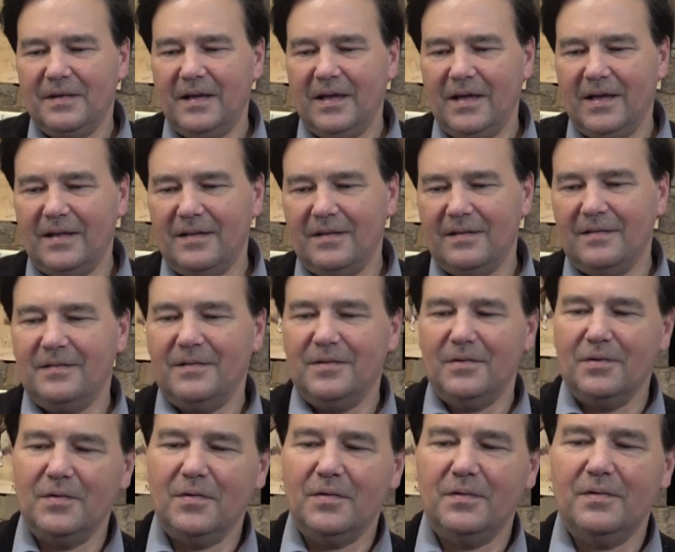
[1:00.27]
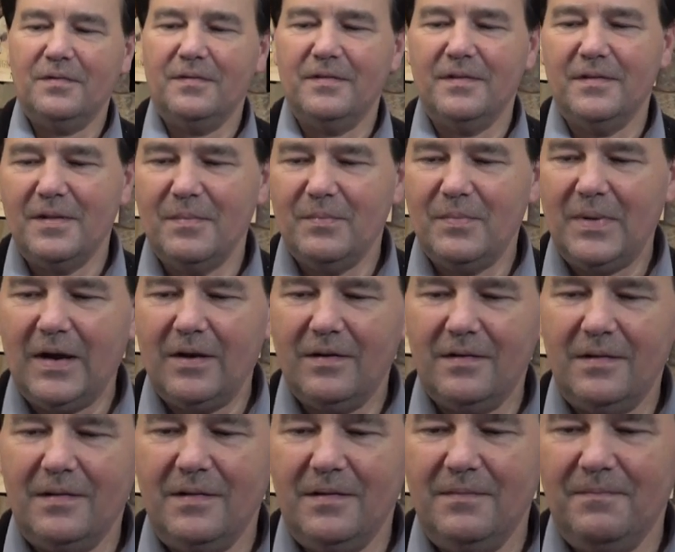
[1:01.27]
And you'll notice on the
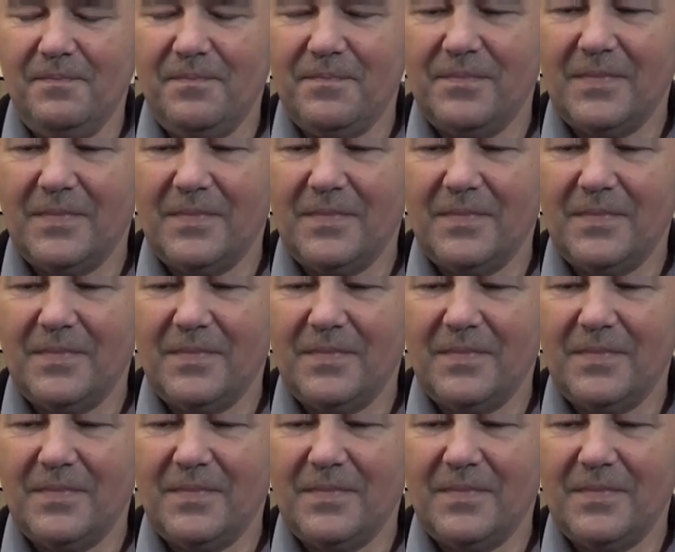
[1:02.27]
barrel,